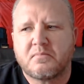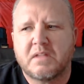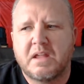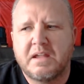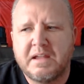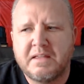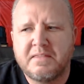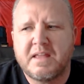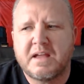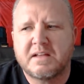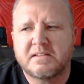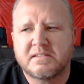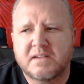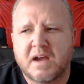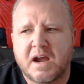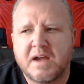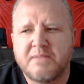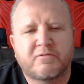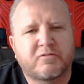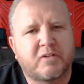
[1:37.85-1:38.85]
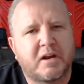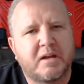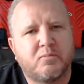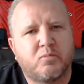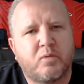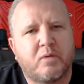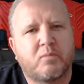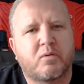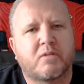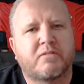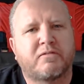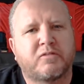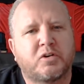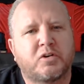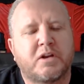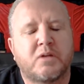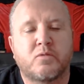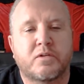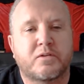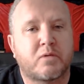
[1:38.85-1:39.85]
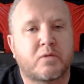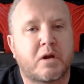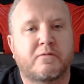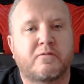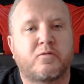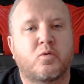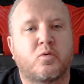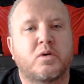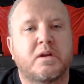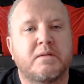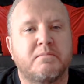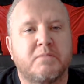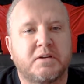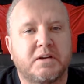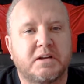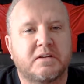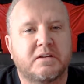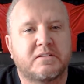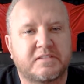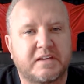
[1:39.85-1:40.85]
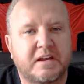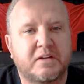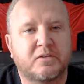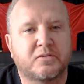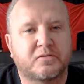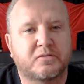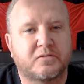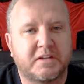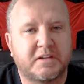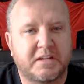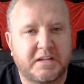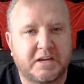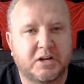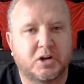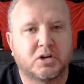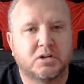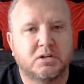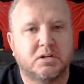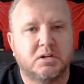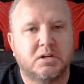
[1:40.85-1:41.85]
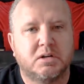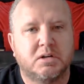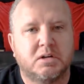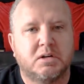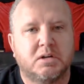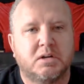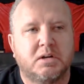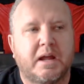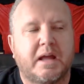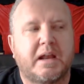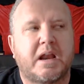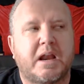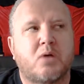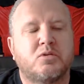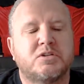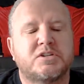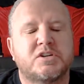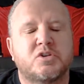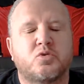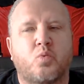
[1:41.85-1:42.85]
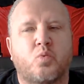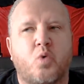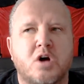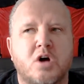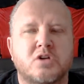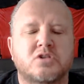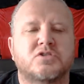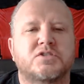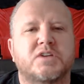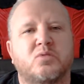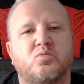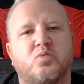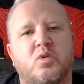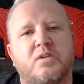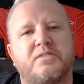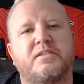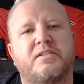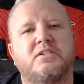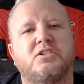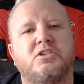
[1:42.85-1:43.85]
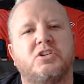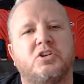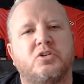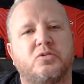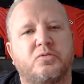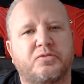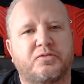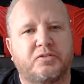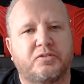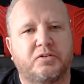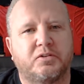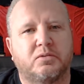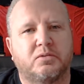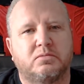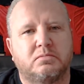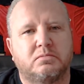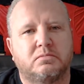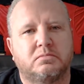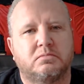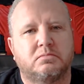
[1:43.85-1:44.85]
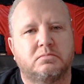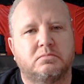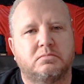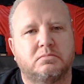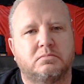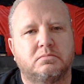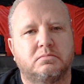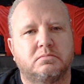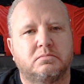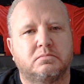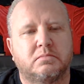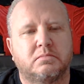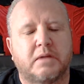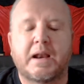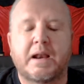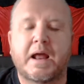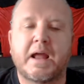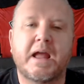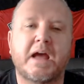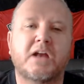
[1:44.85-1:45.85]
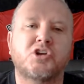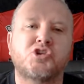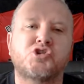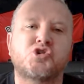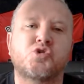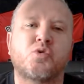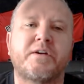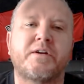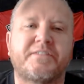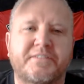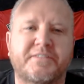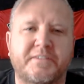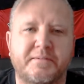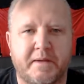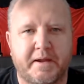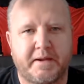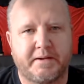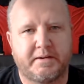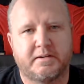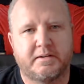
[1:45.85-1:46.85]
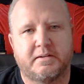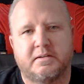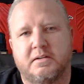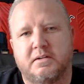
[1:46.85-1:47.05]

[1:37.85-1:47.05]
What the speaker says: in that time frame, we were flirting with around 40 million in sales for the year. And I was in waters I wasn't used to. And I had a choice to make.